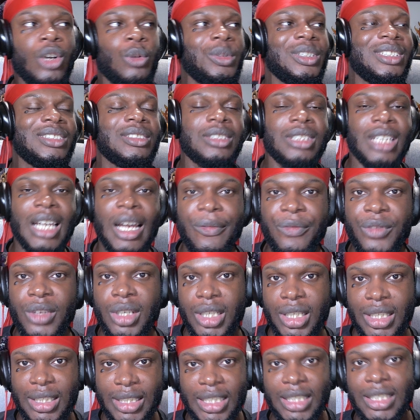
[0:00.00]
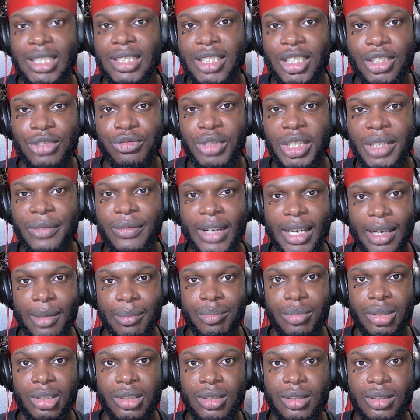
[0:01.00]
we definitely needed this revamp.